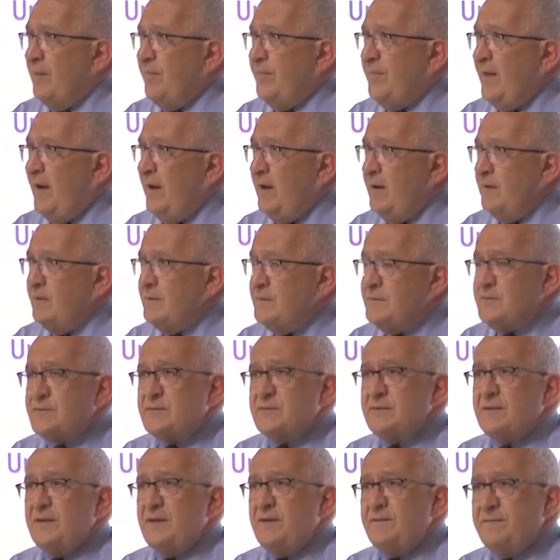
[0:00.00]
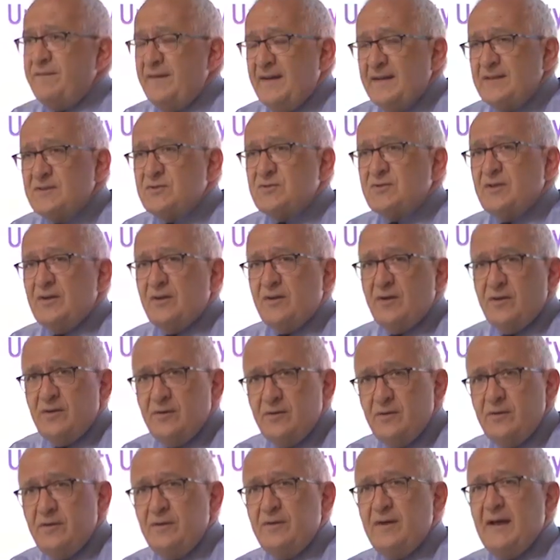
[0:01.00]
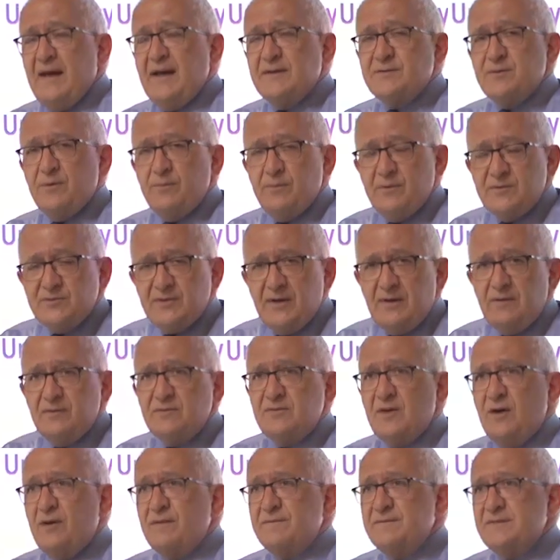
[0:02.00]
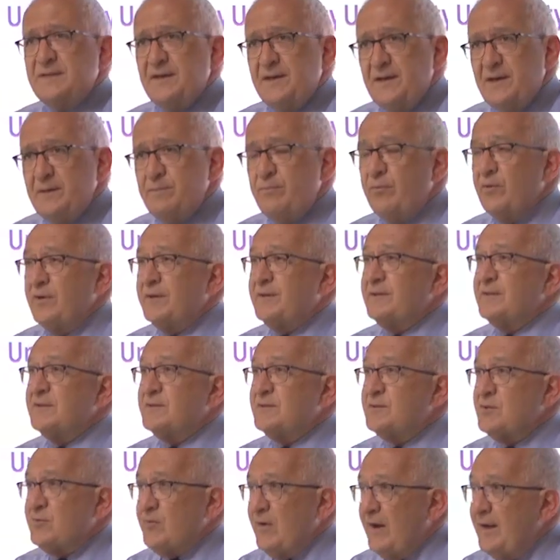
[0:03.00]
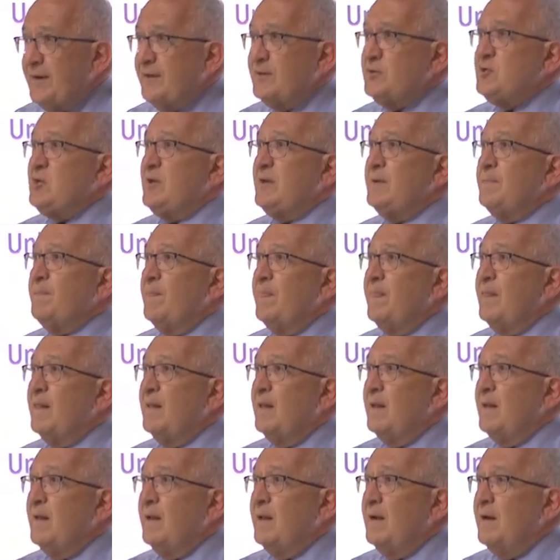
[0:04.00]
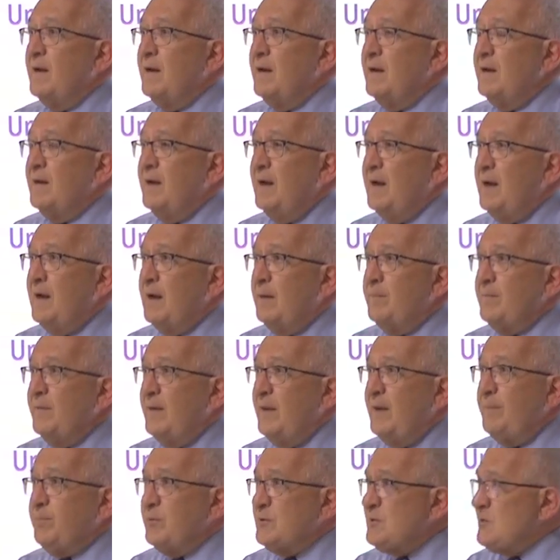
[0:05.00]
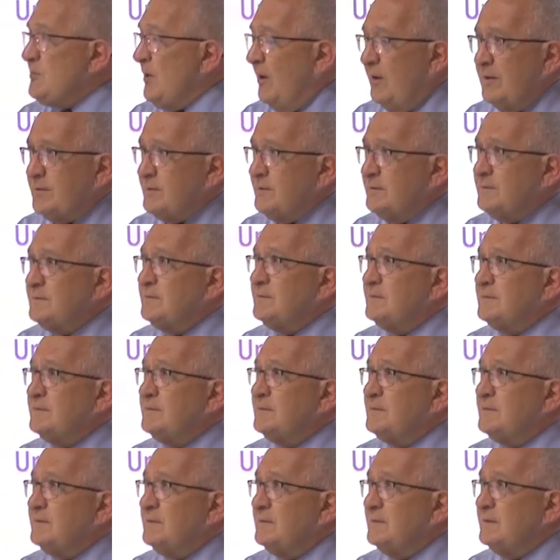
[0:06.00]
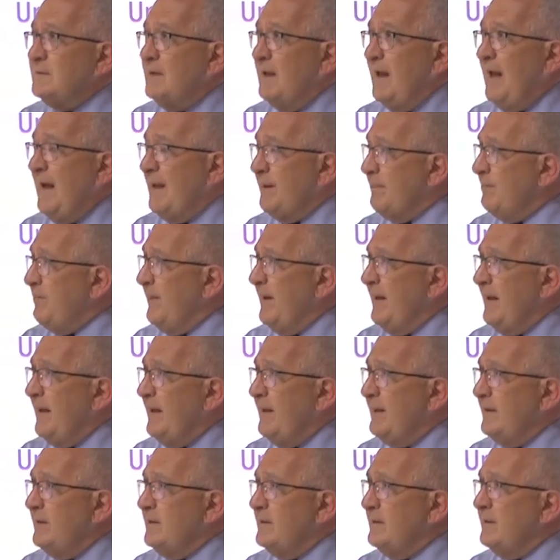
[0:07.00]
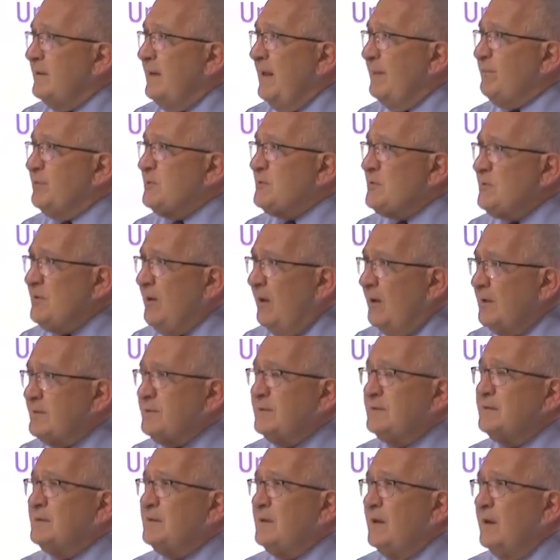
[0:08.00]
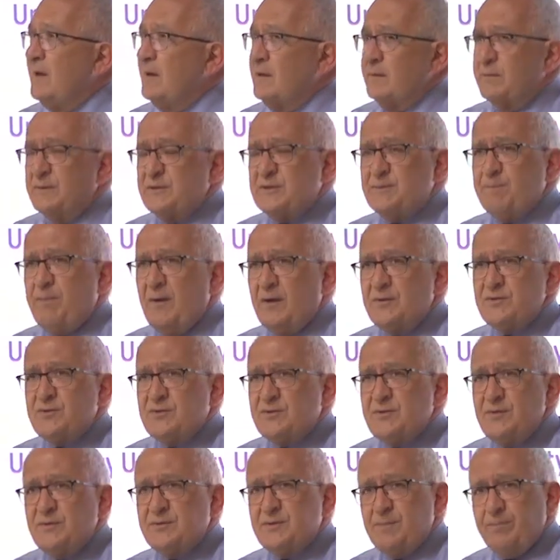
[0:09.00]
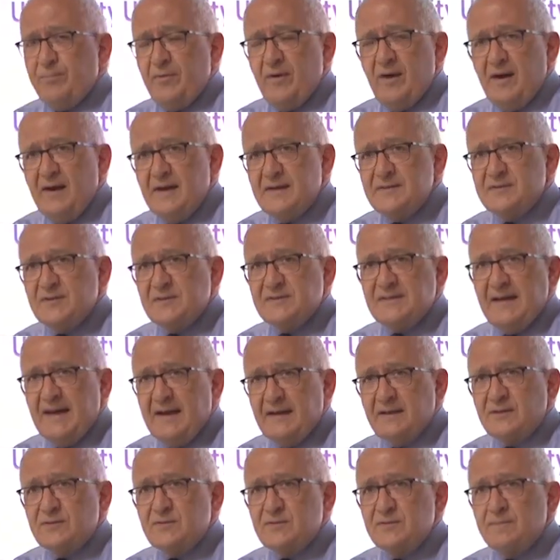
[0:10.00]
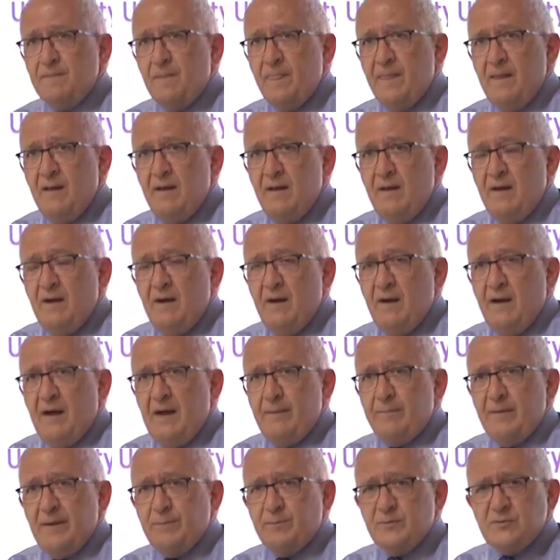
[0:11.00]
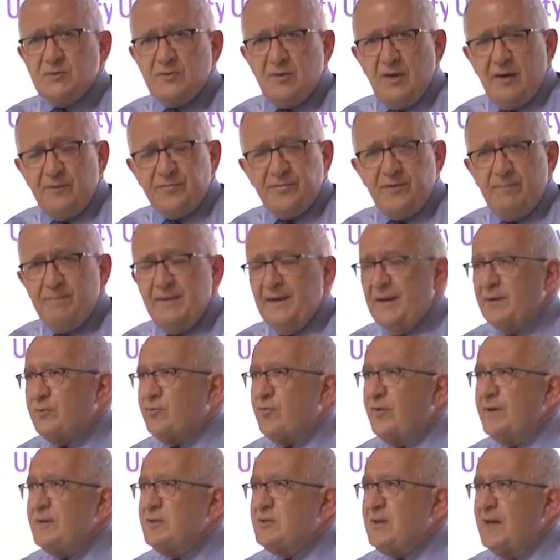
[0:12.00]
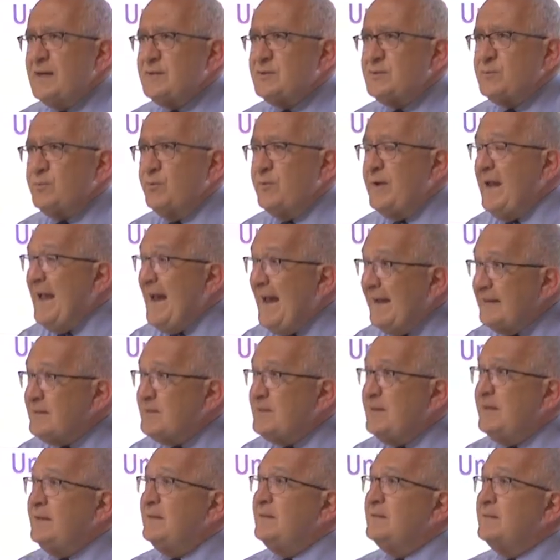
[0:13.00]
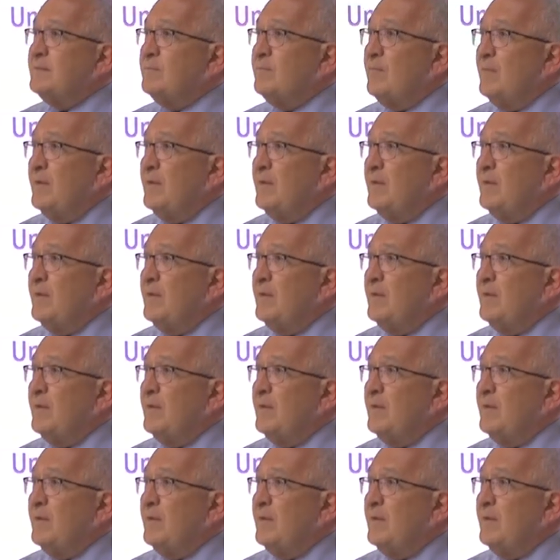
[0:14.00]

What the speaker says: Those events occurred as a result of deliberate strategy. It was not unplanned. It was not a response to surprise attacks. It was not the military just reacting.